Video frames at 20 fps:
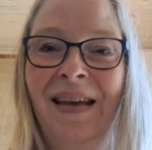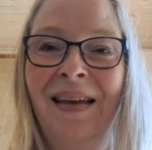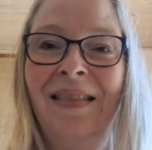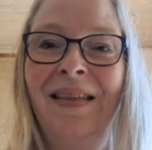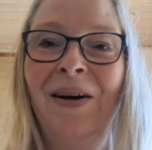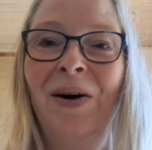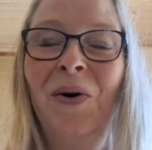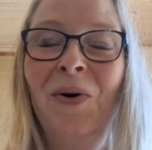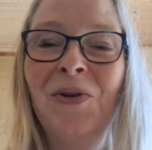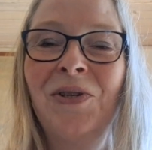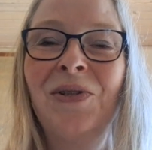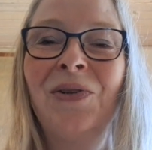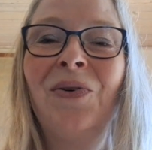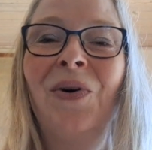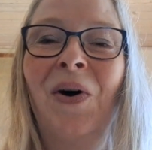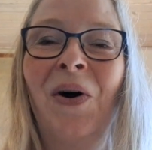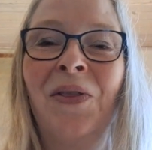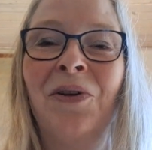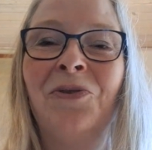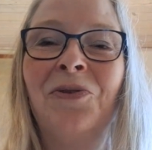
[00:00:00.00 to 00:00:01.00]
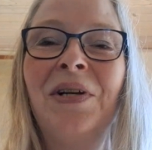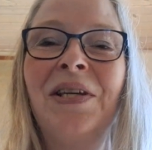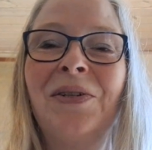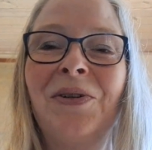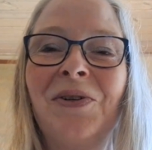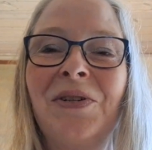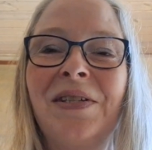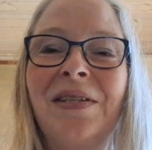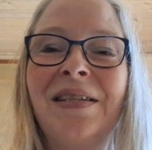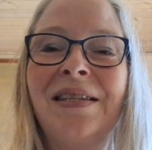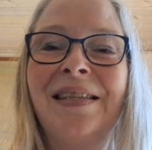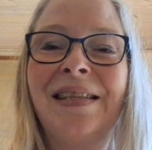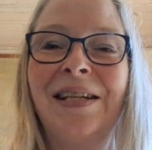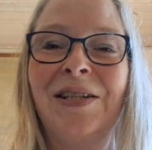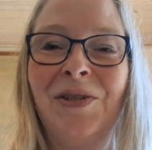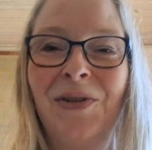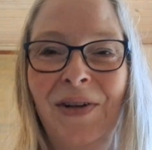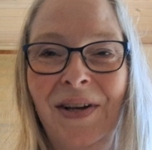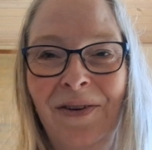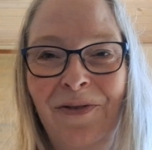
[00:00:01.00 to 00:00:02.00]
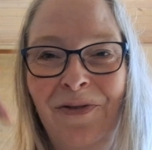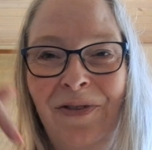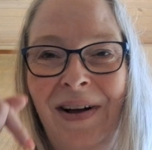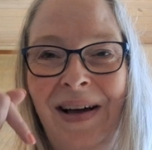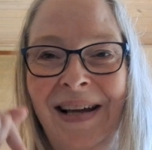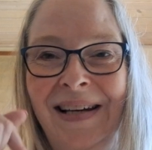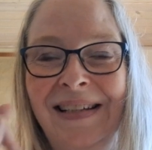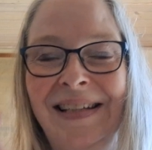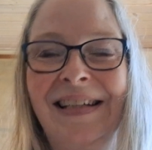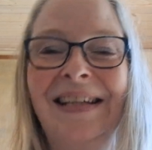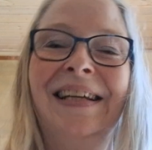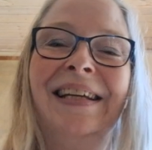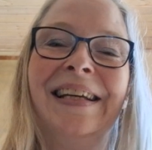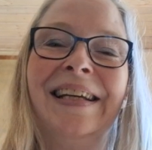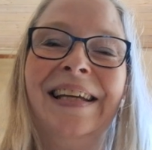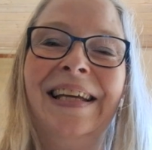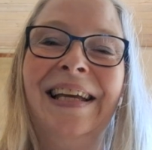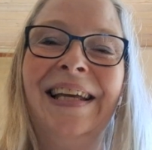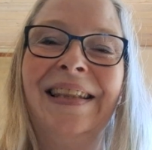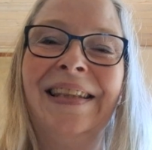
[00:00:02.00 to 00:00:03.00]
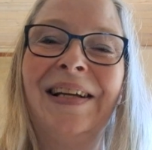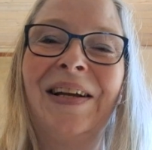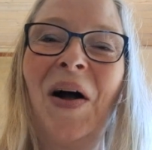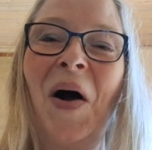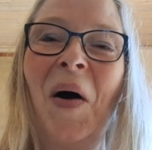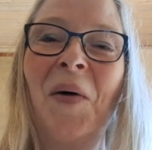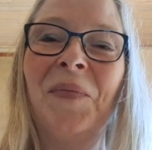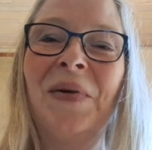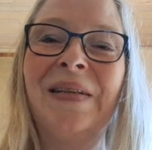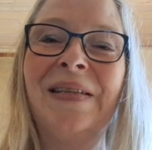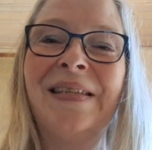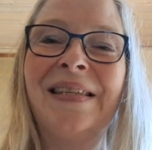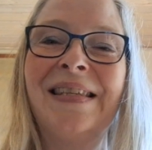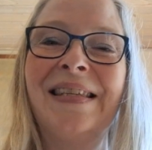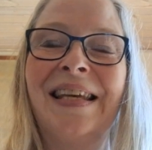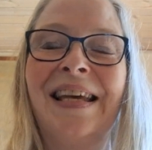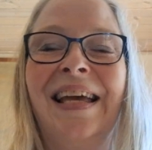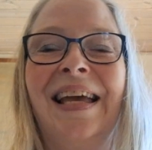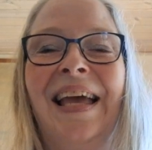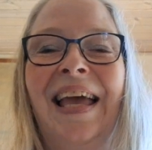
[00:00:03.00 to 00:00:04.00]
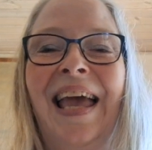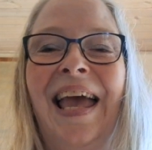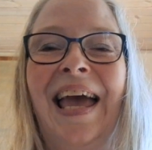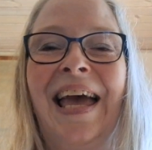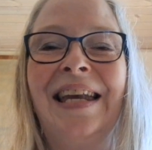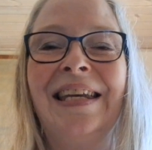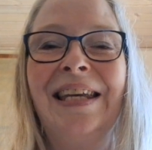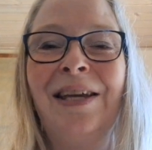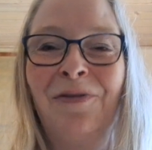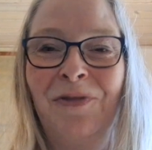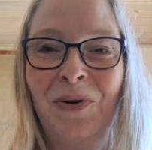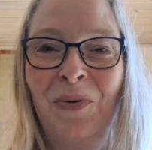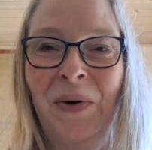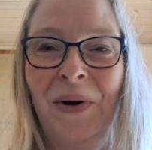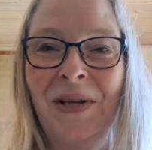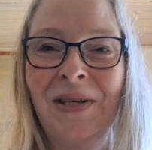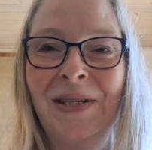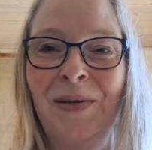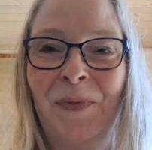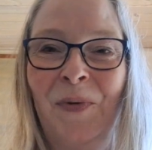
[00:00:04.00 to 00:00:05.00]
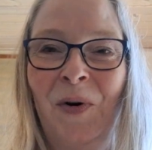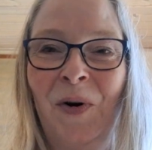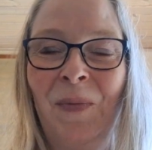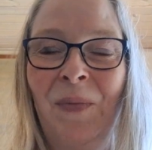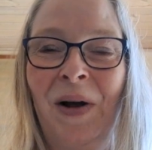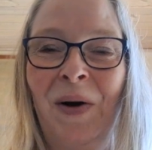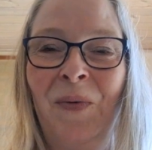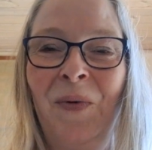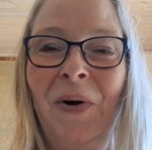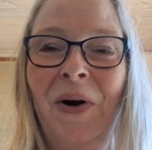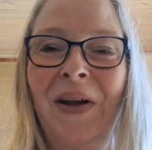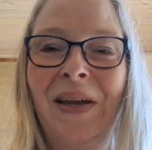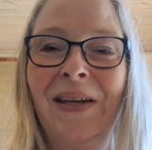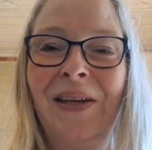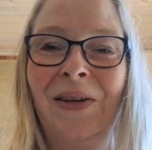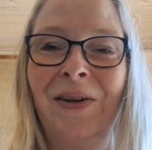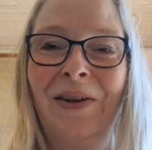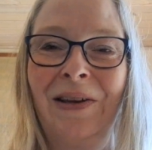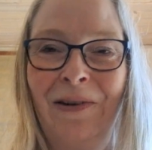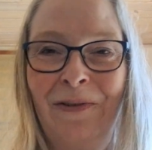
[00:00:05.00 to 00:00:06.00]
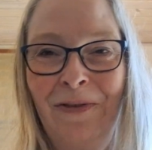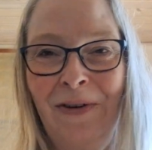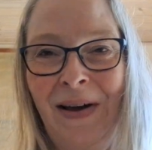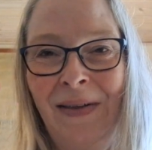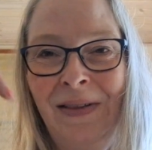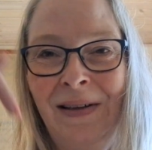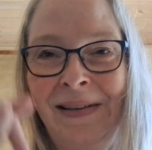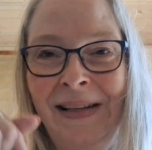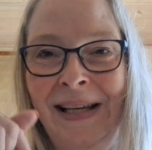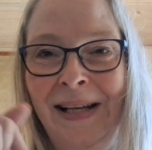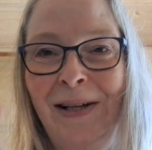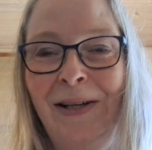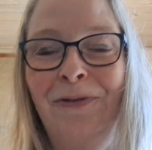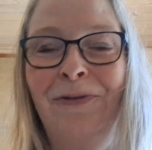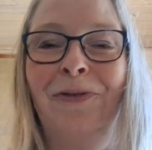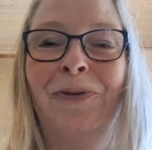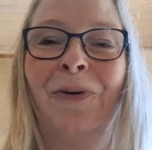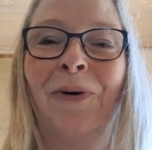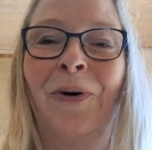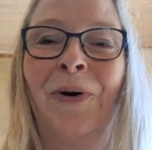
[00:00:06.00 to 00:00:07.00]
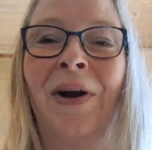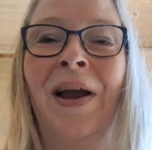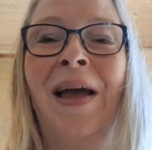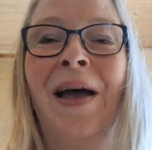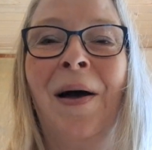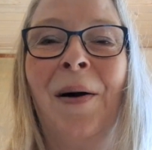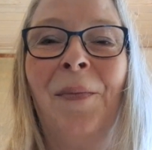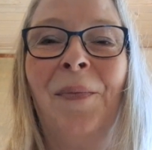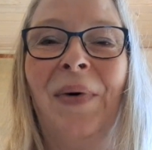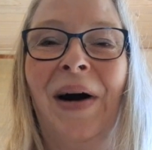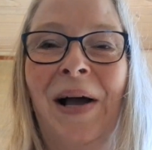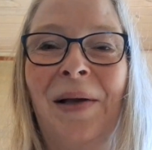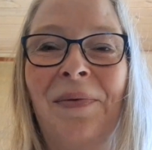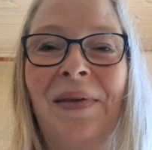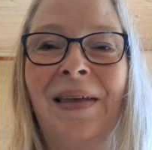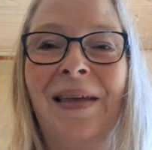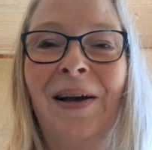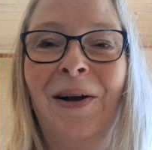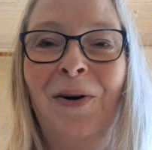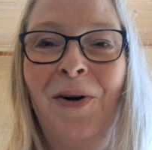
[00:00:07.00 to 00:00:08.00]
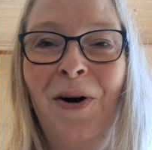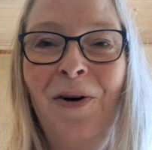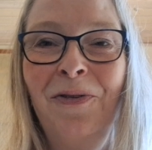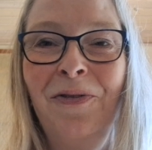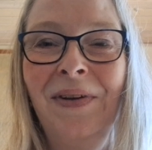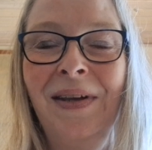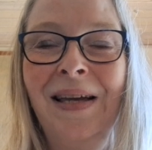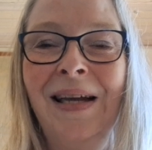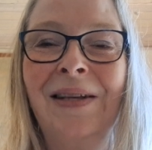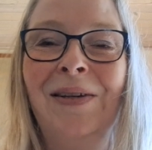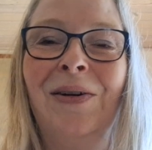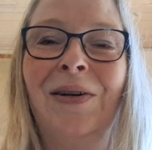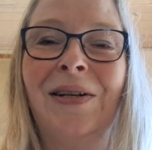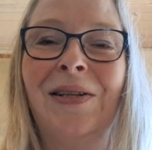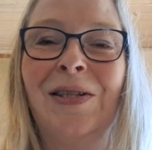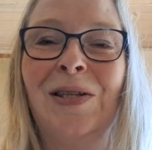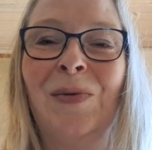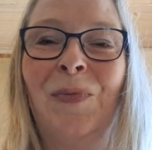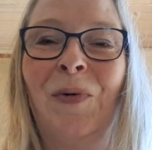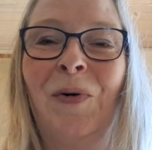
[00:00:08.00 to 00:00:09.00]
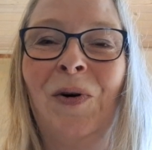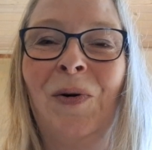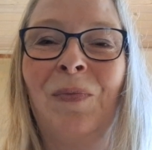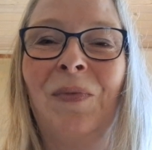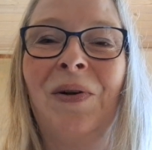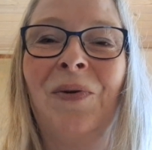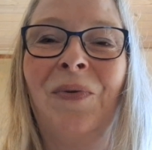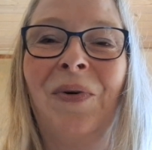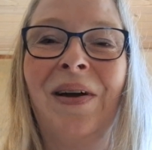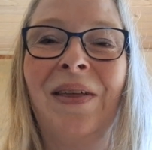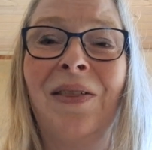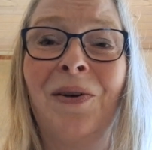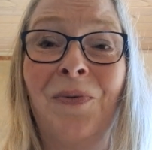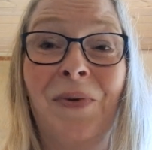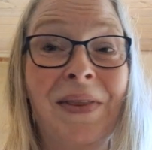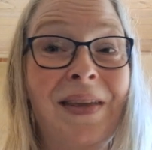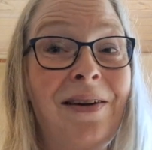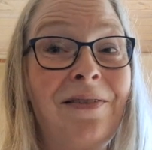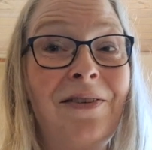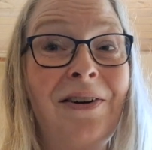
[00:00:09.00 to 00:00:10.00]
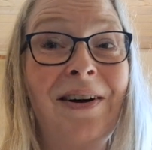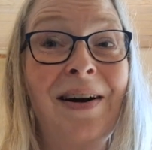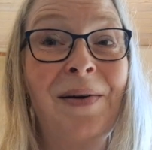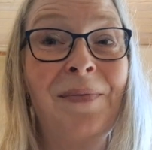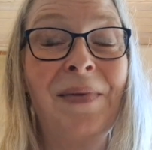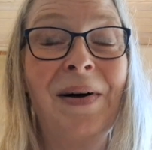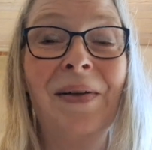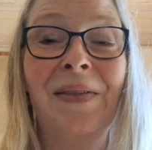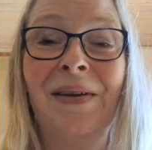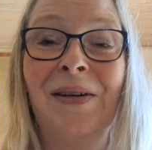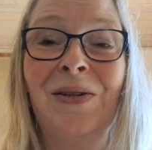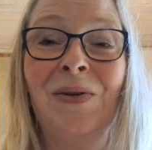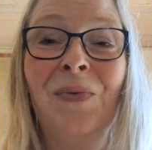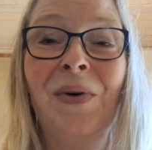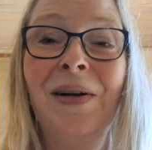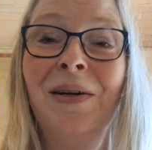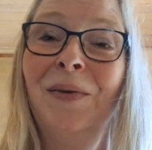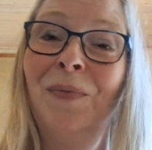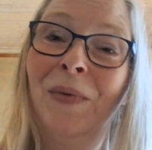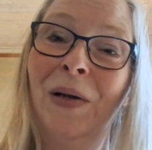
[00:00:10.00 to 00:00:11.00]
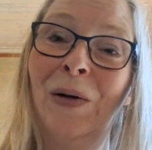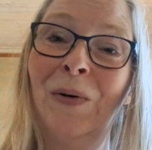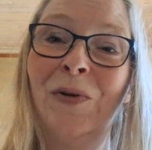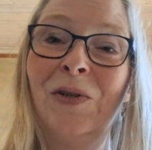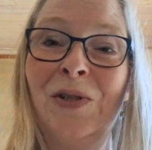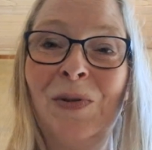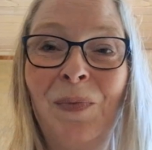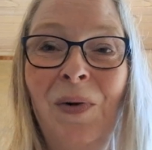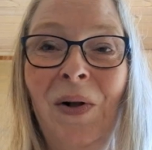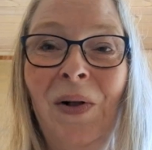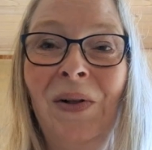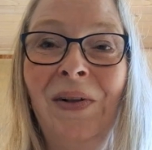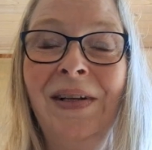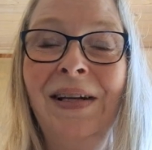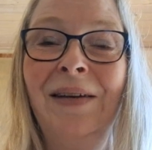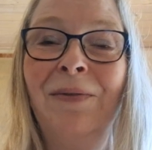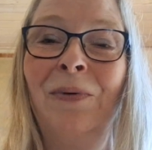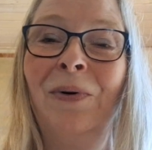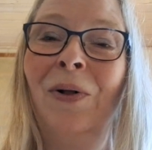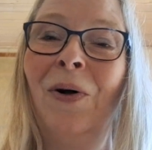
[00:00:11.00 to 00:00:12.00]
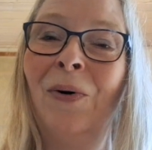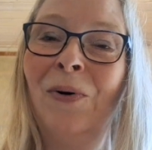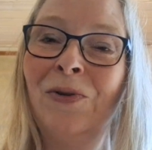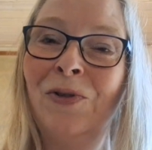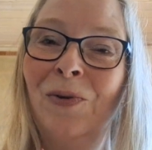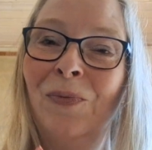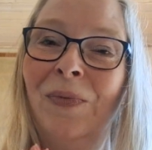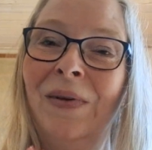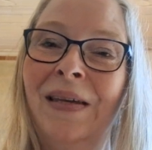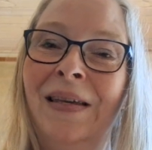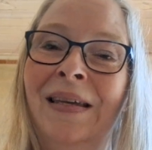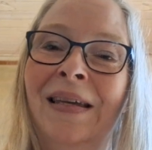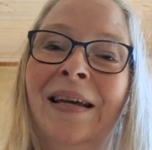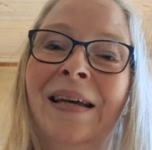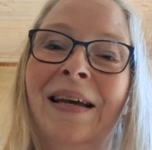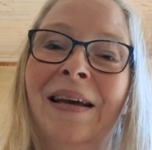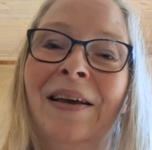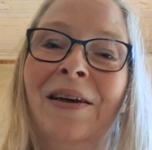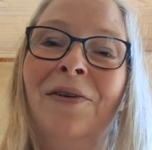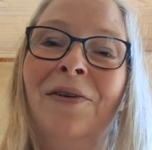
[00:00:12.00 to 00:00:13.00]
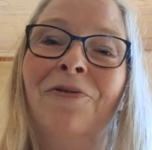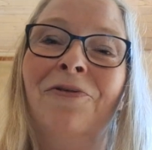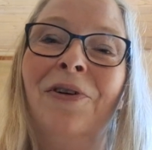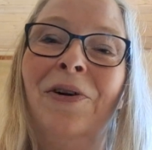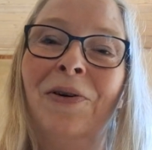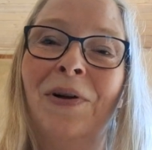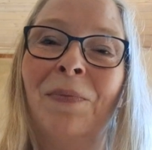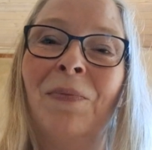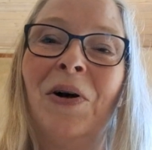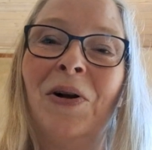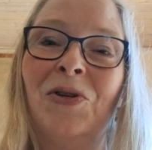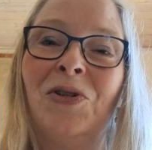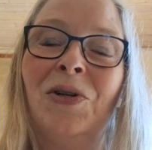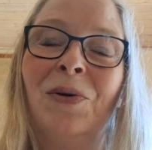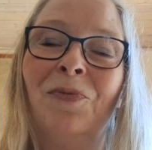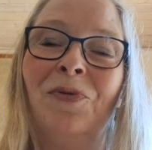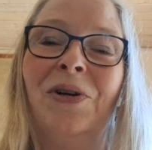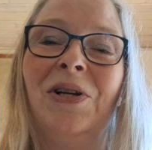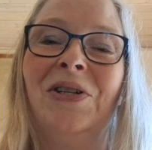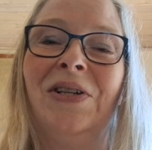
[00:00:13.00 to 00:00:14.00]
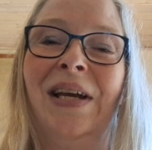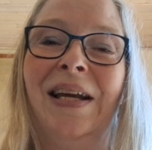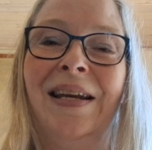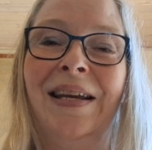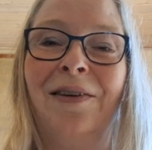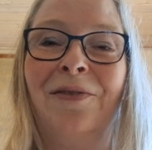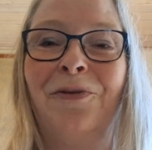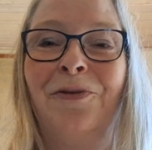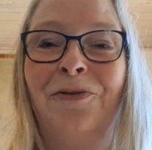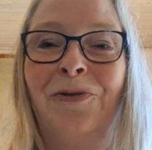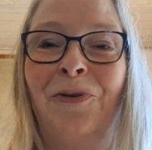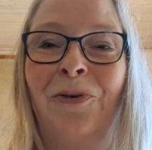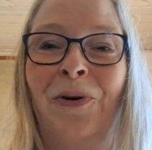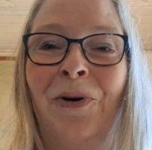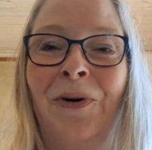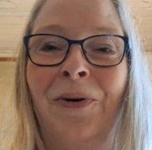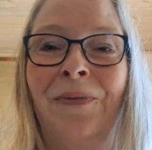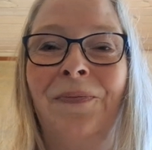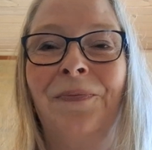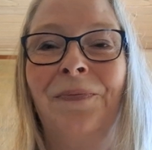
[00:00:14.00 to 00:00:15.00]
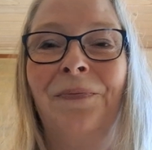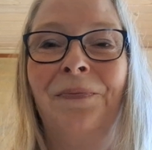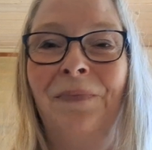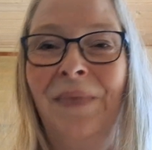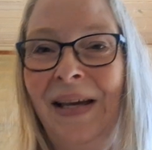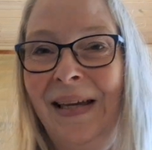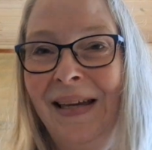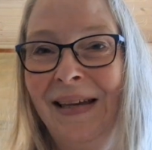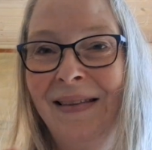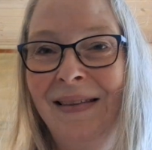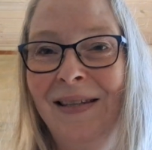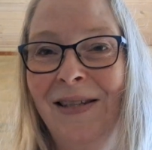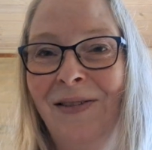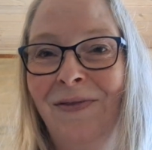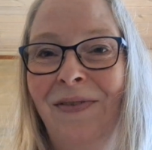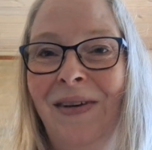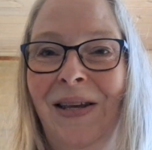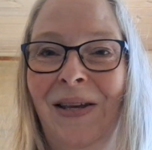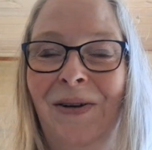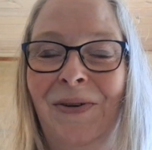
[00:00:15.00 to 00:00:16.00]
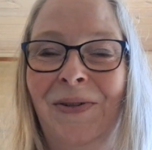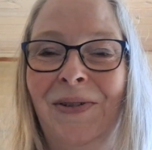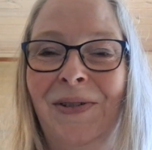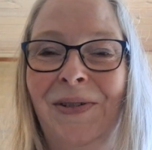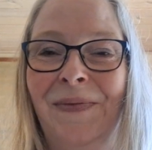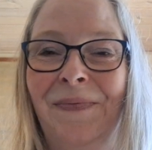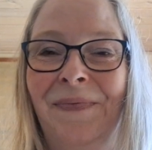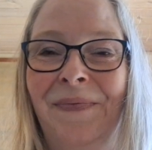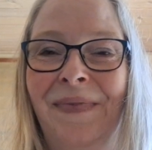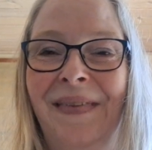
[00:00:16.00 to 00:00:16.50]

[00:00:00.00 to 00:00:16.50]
There are also other resources that you can find in the comments. And if you want to support my work, you can find the link for buy me a coffee, and you can support me with whatever amount that you want, big or small. It will also be very much appreciated for making these videos.